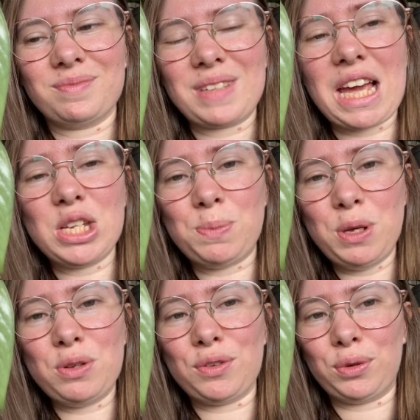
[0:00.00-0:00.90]
It's
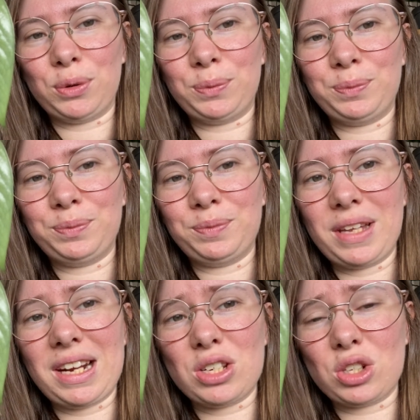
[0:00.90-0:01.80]
beautiful.
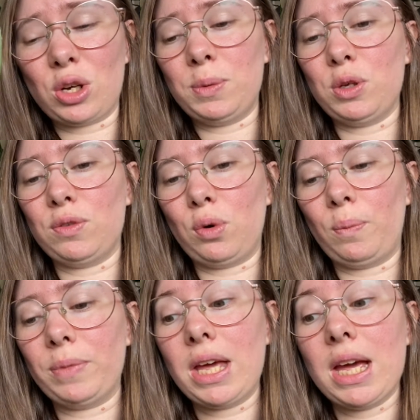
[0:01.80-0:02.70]
It is so beautiful.
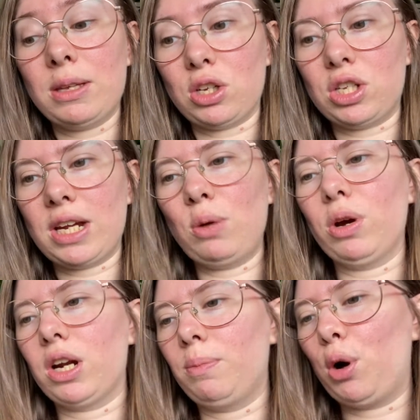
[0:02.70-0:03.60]
So today we're
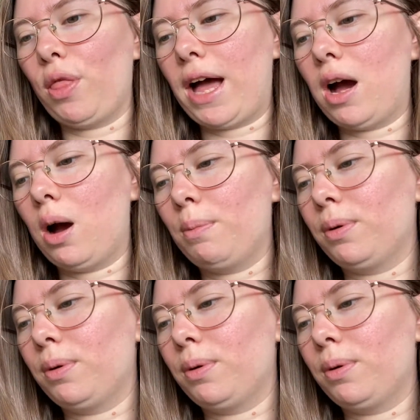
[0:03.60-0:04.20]
going to pop that up.